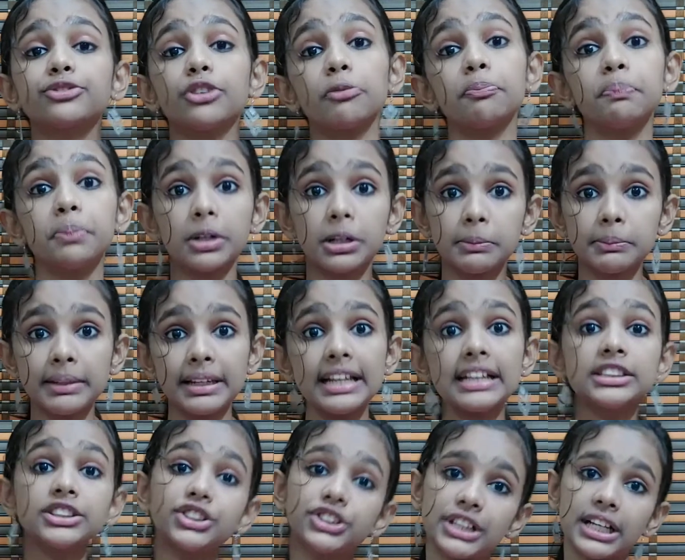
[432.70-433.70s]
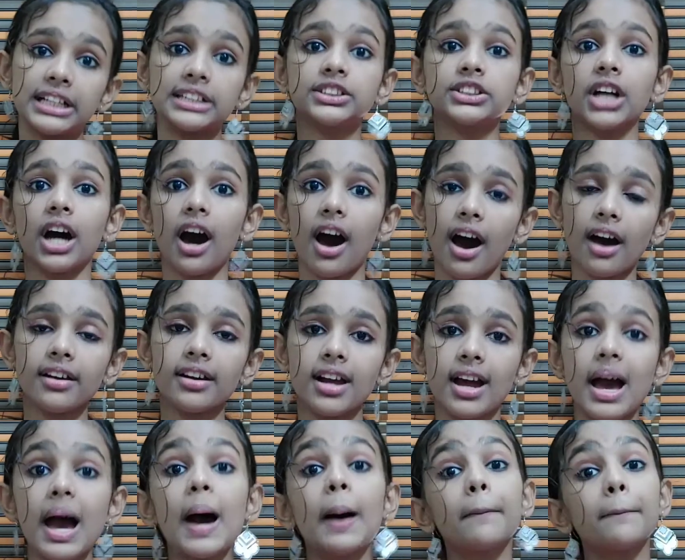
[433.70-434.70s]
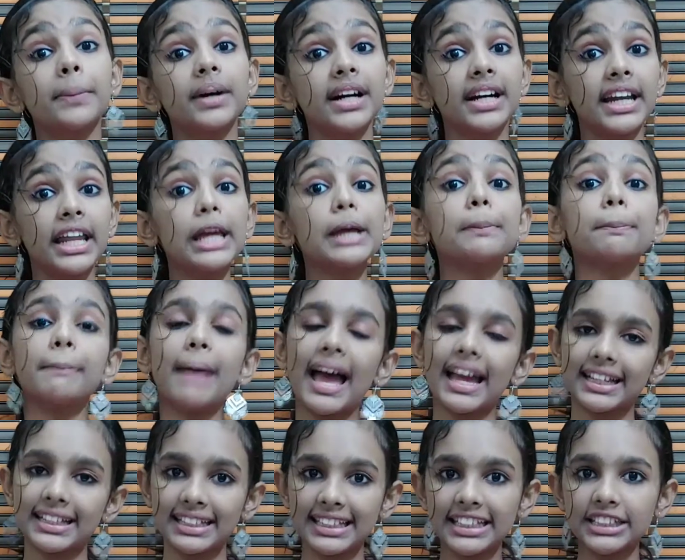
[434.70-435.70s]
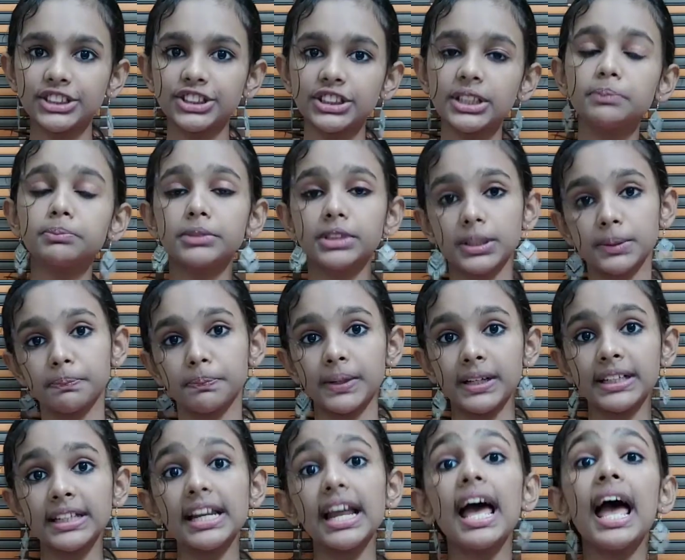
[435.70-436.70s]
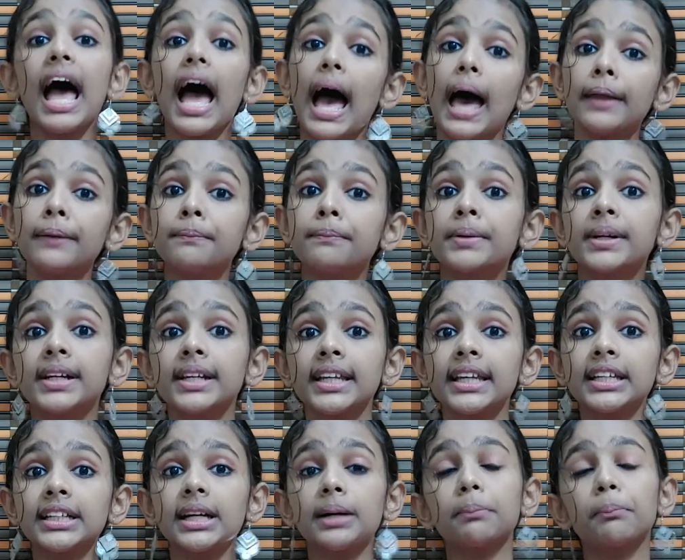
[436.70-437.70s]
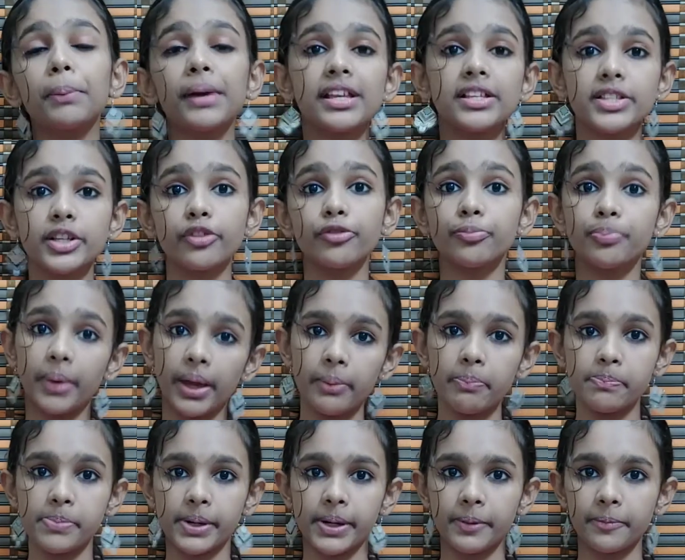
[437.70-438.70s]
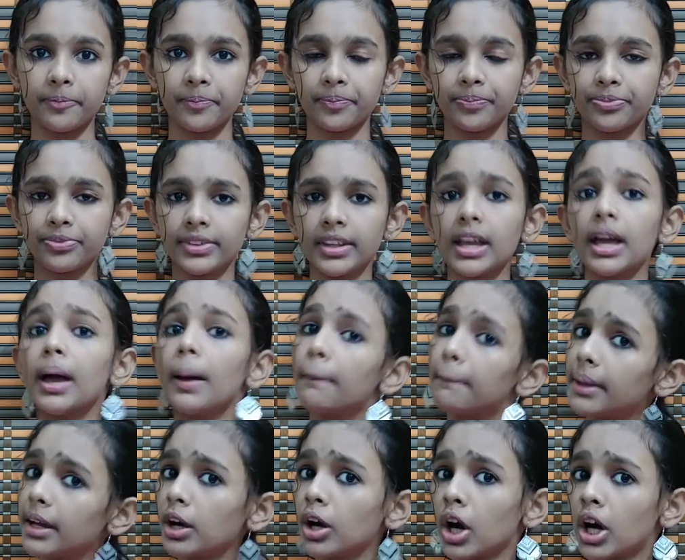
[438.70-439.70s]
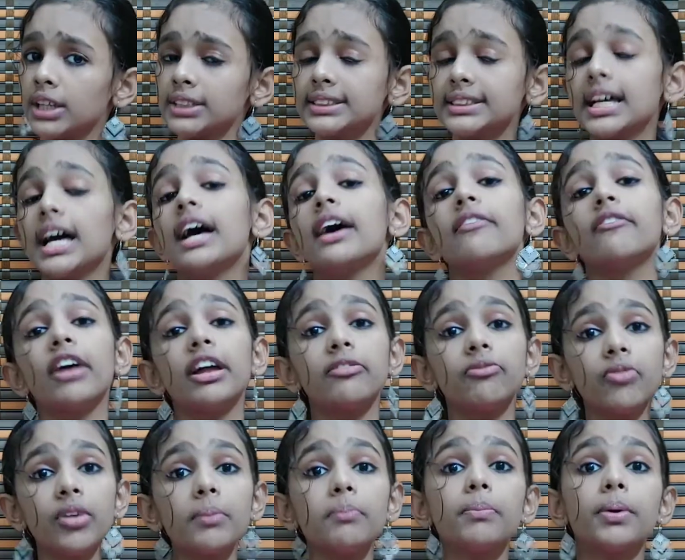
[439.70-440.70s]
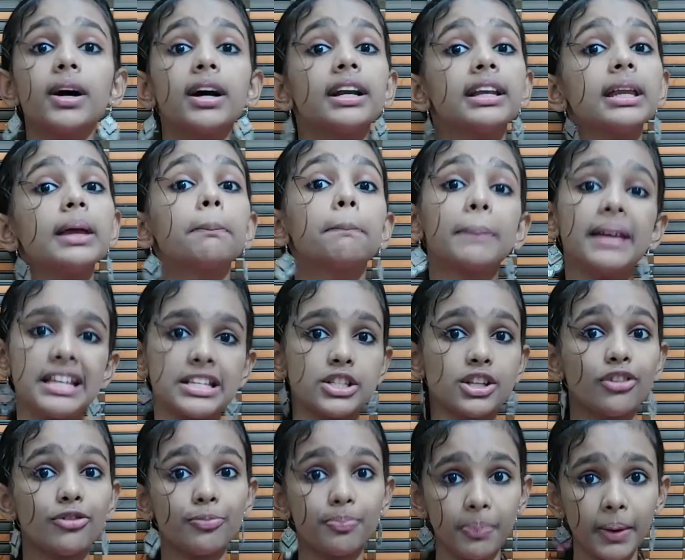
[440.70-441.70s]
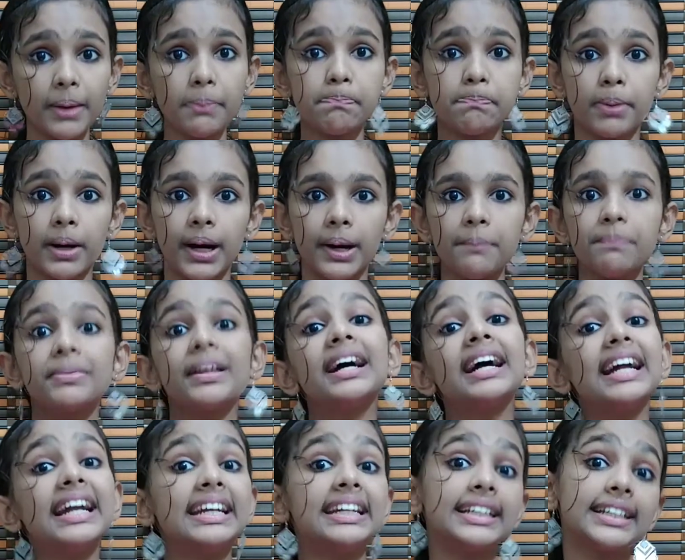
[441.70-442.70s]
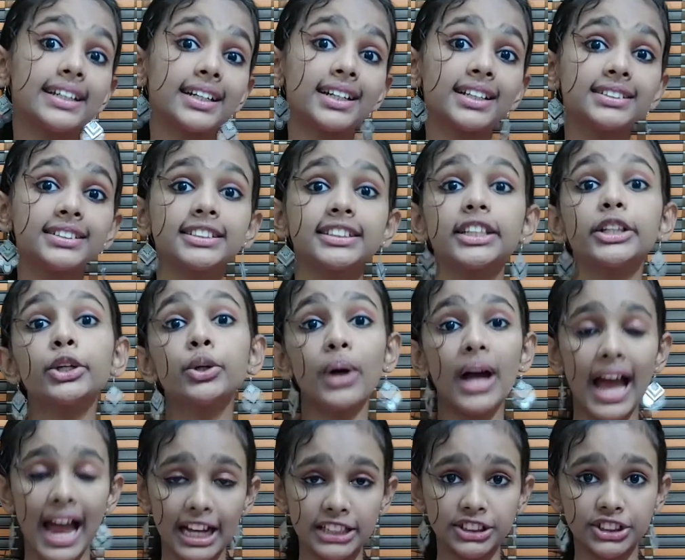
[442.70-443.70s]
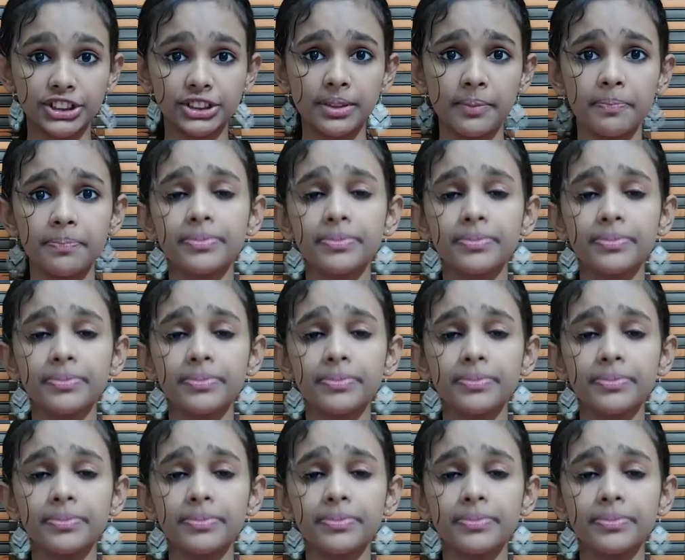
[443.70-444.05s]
for permanent change are burning magnesium ribbon and burning a piece of paper. Because when we burn a piece of paper, it turns into ash.